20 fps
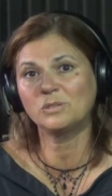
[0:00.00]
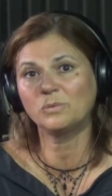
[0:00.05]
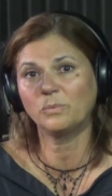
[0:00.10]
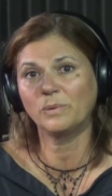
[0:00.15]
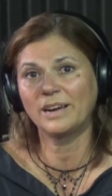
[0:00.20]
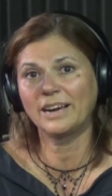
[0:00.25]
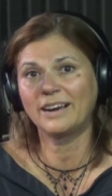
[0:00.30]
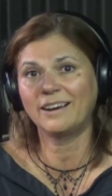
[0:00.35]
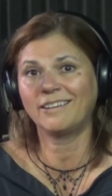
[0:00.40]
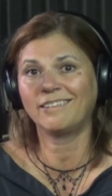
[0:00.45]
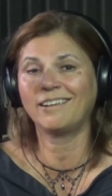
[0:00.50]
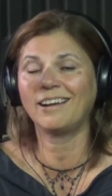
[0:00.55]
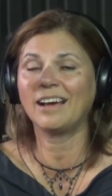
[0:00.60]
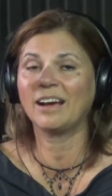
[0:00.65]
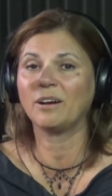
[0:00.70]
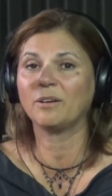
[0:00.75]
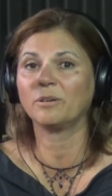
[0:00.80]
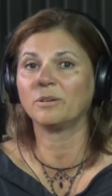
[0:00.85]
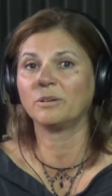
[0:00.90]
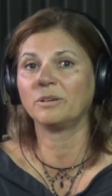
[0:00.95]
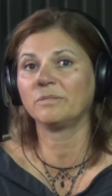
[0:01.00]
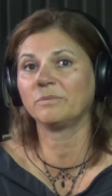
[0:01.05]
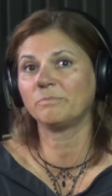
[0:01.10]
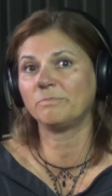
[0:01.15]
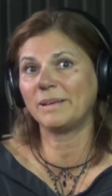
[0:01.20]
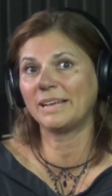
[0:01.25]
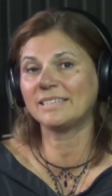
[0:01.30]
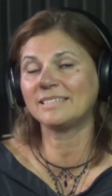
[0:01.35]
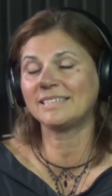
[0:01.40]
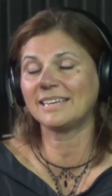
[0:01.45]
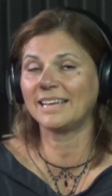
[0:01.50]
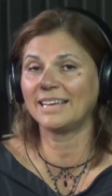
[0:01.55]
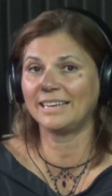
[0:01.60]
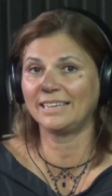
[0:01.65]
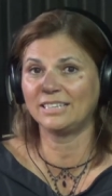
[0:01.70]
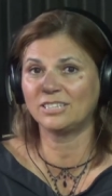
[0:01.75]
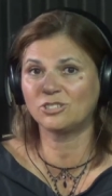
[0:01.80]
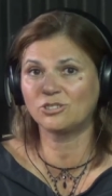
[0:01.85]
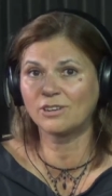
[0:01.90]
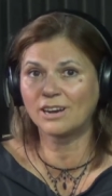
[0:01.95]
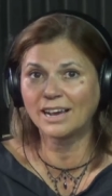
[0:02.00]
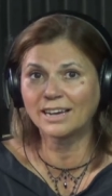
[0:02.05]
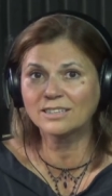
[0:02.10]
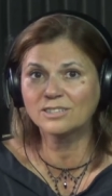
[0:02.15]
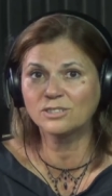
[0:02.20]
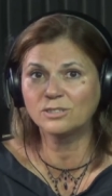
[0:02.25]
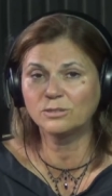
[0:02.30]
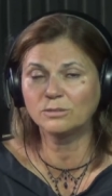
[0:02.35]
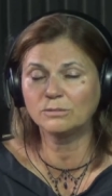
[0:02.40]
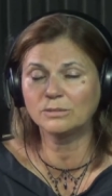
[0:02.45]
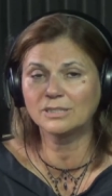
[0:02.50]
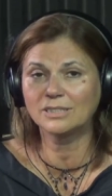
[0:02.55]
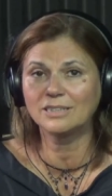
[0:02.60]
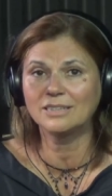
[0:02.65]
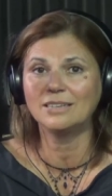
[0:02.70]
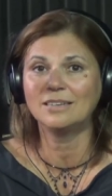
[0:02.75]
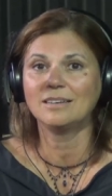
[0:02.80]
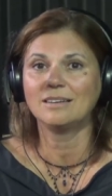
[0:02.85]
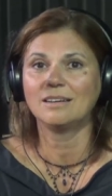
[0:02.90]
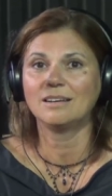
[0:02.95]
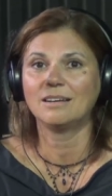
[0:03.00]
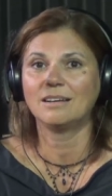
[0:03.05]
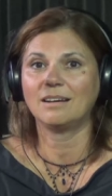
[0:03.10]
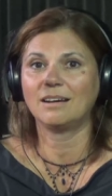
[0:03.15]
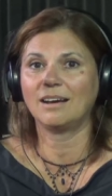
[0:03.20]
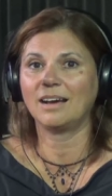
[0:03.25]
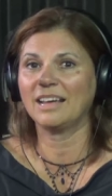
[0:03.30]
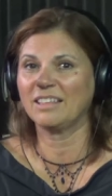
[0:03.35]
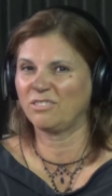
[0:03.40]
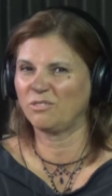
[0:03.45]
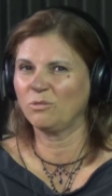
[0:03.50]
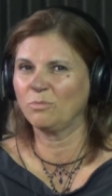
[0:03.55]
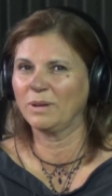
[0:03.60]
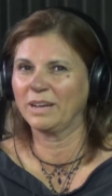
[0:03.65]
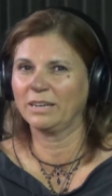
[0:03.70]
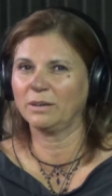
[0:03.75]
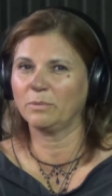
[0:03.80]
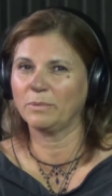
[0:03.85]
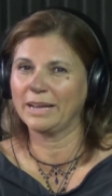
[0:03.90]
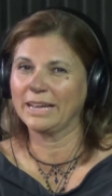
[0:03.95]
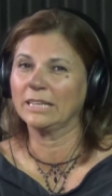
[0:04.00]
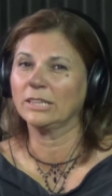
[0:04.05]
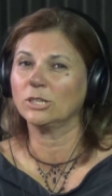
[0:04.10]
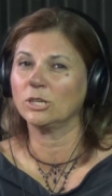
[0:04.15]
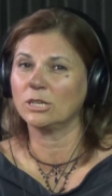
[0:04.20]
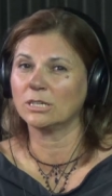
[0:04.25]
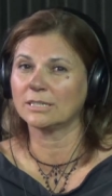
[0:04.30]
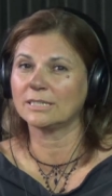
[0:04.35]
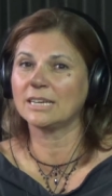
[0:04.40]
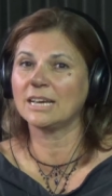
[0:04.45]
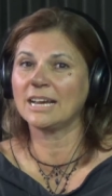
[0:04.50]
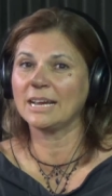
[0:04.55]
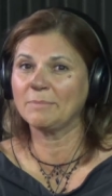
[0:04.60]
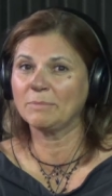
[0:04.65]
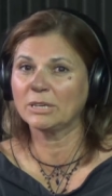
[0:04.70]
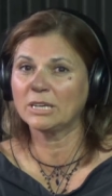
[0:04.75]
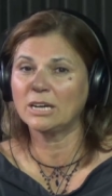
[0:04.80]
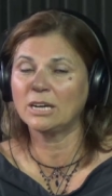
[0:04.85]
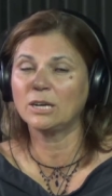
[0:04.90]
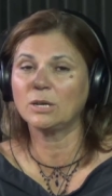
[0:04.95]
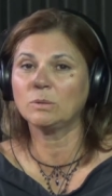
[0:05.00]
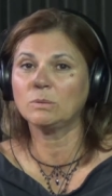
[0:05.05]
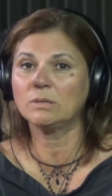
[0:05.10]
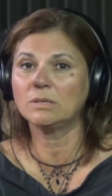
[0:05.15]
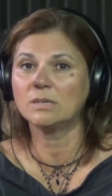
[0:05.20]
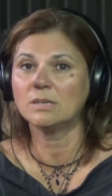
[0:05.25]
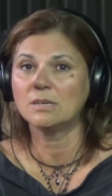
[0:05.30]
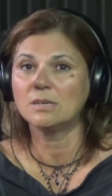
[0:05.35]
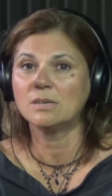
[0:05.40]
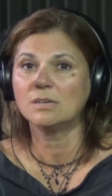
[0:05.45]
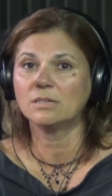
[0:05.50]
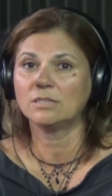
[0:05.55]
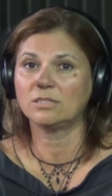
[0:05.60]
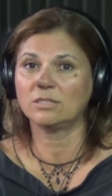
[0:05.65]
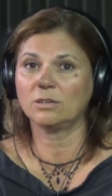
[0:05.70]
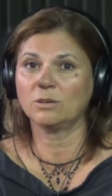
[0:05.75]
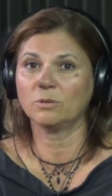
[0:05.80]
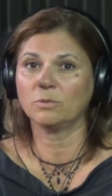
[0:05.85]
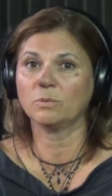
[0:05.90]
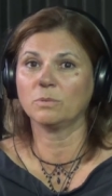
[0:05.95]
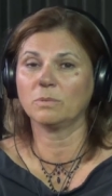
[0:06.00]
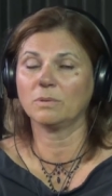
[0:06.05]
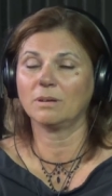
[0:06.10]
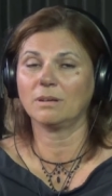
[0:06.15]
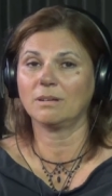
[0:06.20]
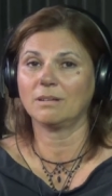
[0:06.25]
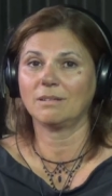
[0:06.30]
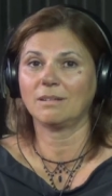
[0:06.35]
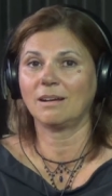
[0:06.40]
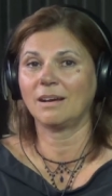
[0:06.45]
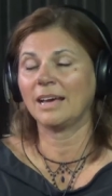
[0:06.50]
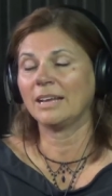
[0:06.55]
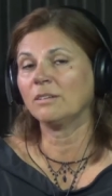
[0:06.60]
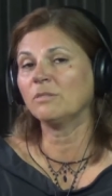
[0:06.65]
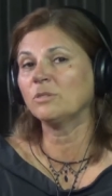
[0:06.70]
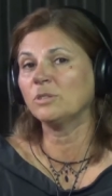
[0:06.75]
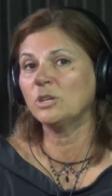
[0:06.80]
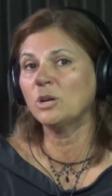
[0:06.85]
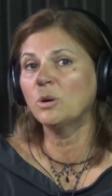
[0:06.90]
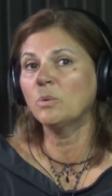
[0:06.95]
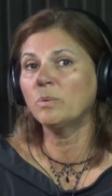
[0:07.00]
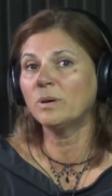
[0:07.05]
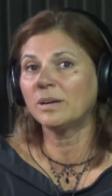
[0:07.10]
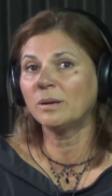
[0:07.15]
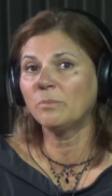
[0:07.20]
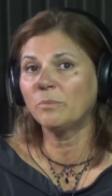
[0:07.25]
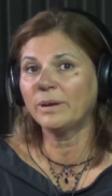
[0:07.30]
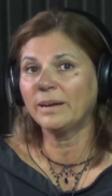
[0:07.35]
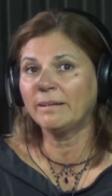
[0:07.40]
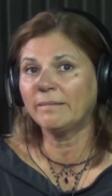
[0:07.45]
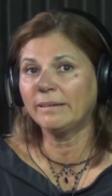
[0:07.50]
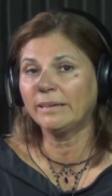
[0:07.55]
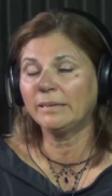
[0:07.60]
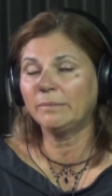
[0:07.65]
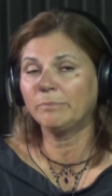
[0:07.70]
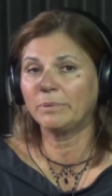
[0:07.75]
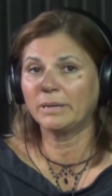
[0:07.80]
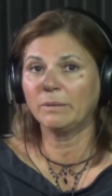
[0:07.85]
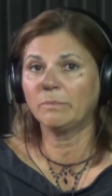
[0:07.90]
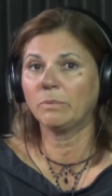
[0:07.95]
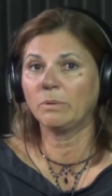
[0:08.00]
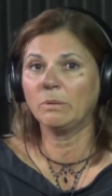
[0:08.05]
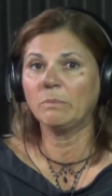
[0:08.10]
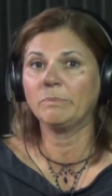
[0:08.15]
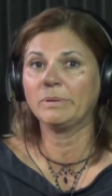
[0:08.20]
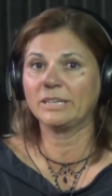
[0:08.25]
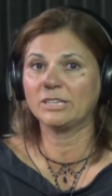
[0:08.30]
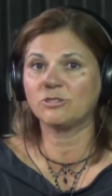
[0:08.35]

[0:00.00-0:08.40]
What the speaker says: to wear our best 80s tracksuit. I threw mine away a long time ago. So I don't know what I'm wearing, but it won't be a